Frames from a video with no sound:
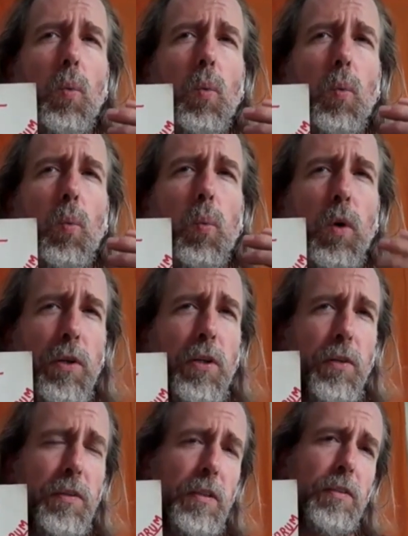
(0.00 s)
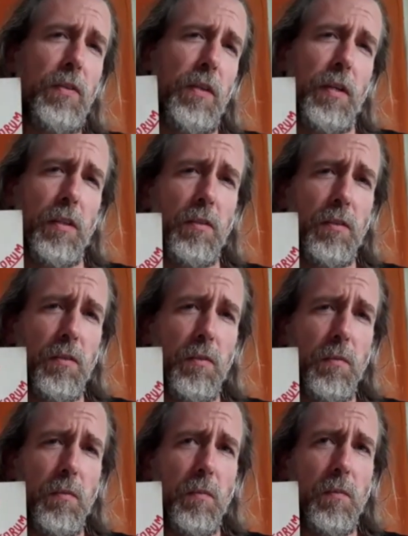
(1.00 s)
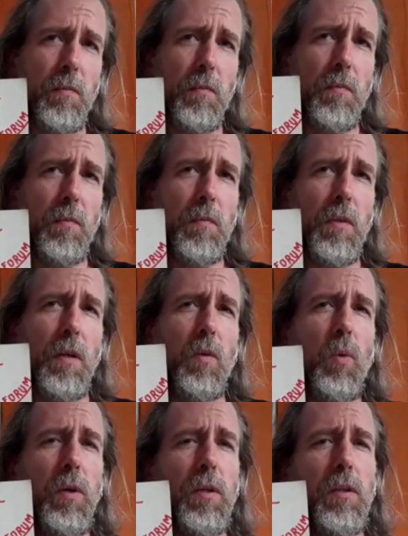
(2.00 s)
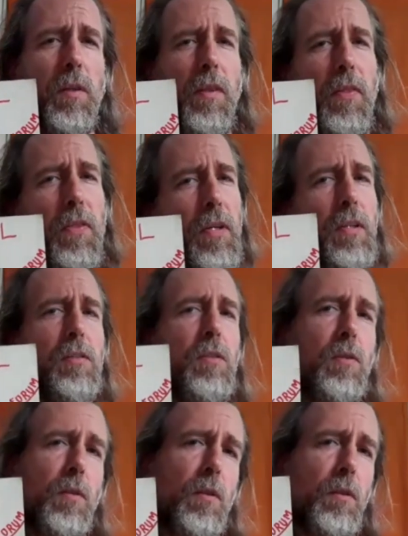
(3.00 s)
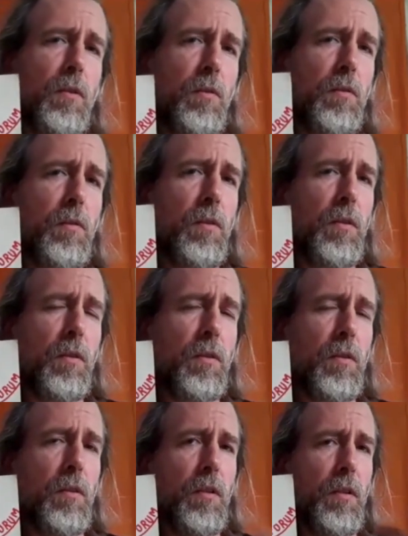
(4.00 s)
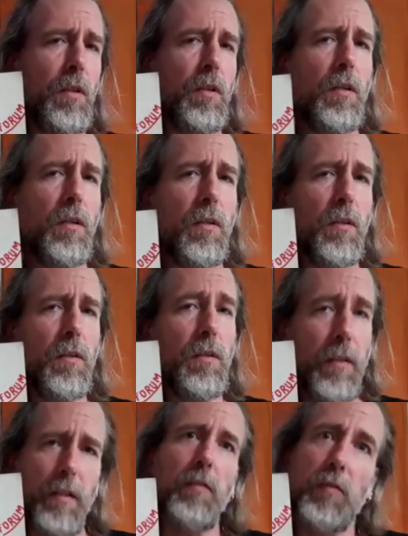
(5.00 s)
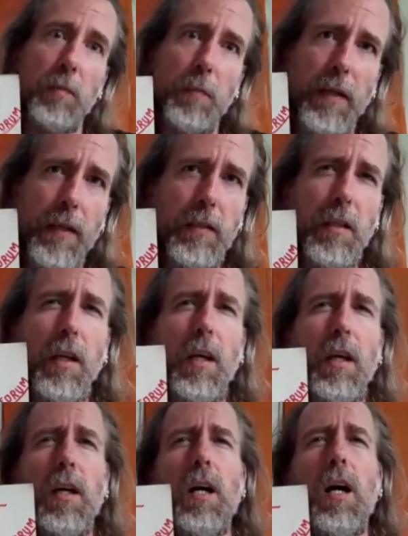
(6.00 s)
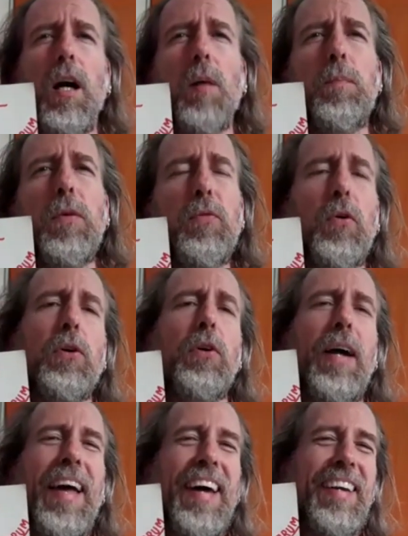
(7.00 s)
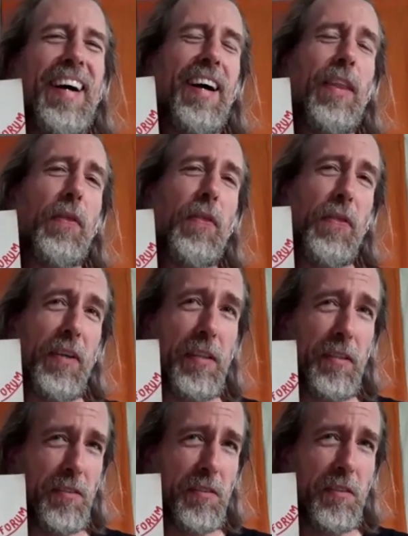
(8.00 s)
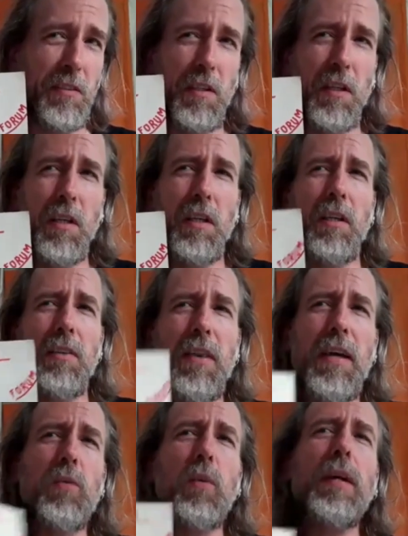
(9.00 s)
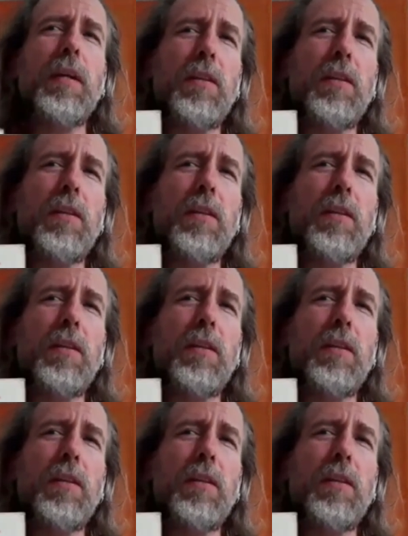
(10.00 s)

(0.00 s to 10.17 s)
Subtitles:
work on these things. Work on the things you're getting feedback before you add other things. That way